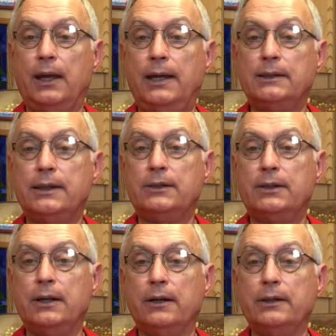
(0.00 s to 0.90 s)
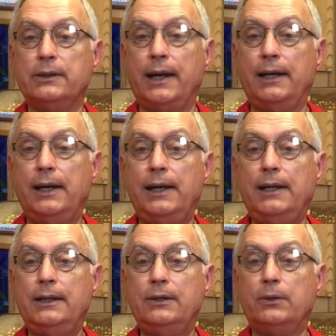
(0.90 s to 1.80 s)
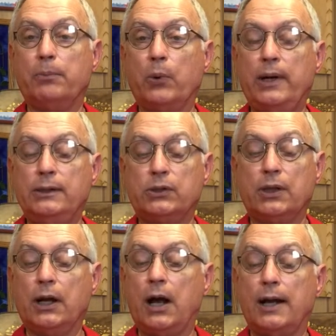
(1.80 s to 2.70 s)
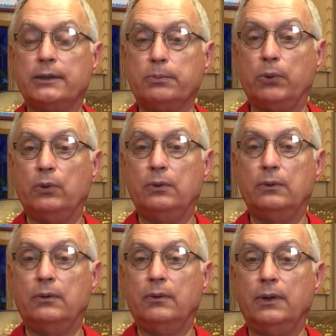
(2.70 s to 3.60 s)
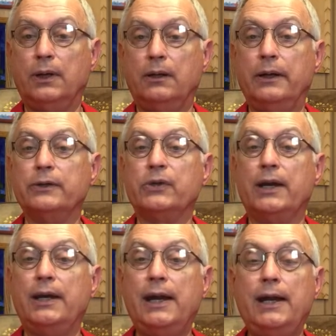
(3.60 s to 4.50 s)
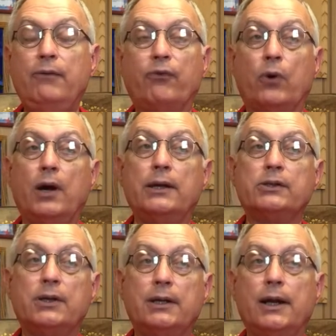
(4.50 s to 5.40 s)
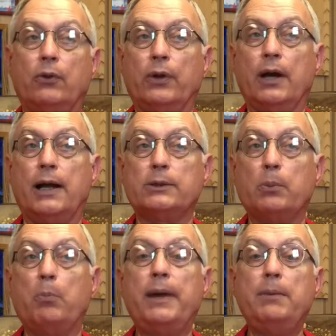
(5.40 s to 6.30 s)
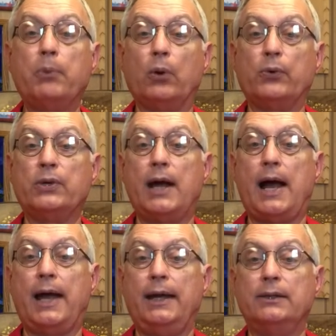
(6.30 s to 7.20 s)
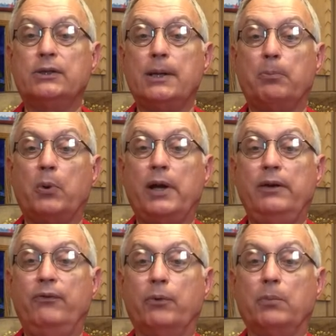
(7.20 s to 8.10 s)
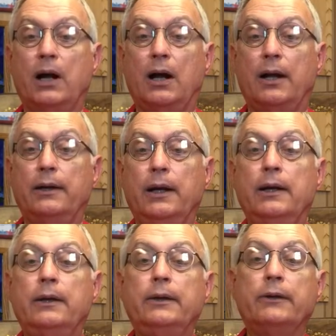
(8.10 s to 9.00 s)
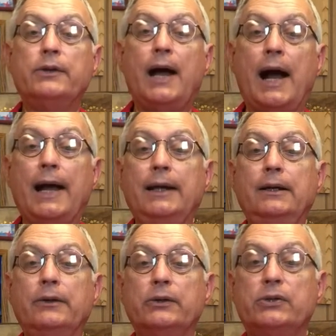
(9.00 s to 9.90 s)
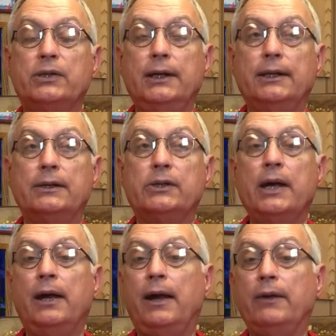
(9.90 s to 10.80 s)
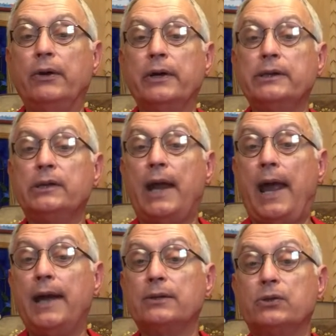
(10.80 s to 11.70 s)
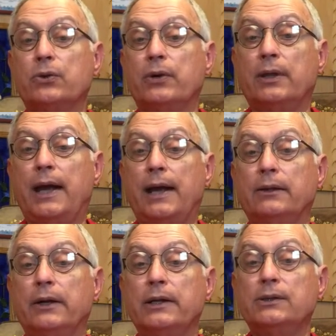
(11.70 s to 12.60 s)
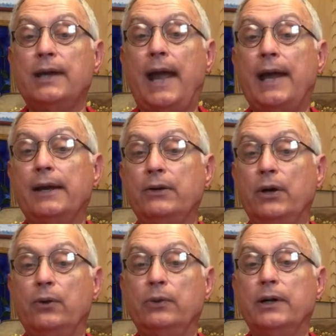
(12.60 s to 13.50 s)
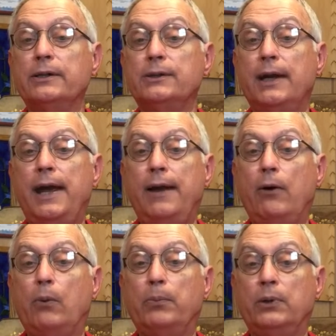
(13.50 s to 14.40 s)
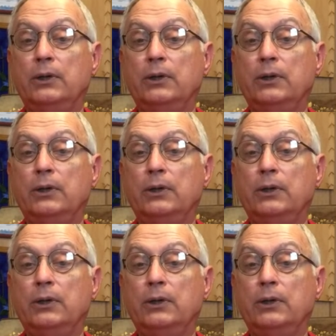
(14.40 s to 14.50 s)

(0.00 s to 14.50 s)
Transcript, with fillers: He says there is a need to preach the gospel. There's a need for us to tell the gospel. People are dying, separated from God. They're dying in their sins. And there is an answer to that. There is an antidote. There is a help.